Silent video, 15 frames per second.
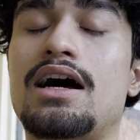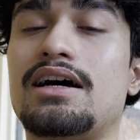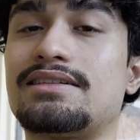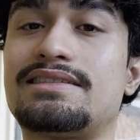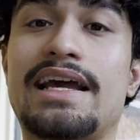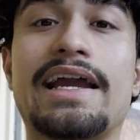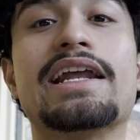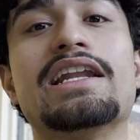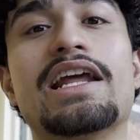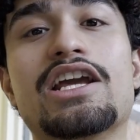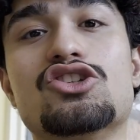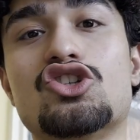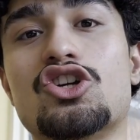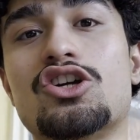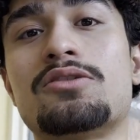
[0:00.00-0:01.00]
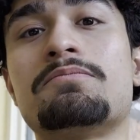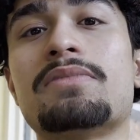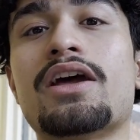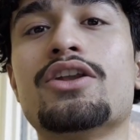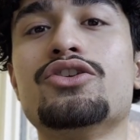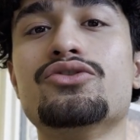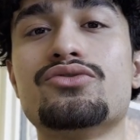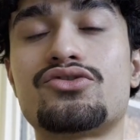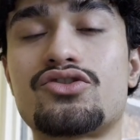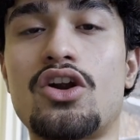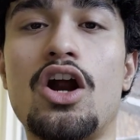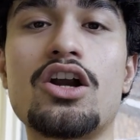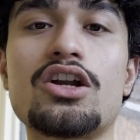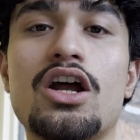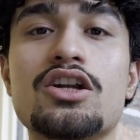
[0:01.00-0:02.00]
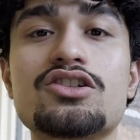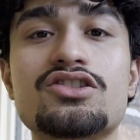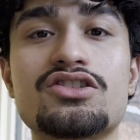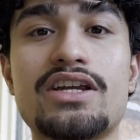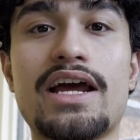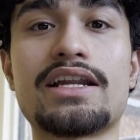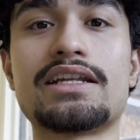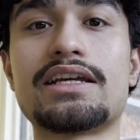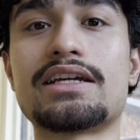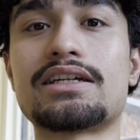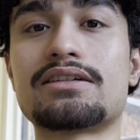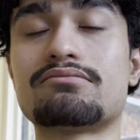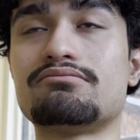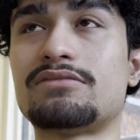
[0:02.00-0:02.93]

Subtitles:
second nature. And you start understanding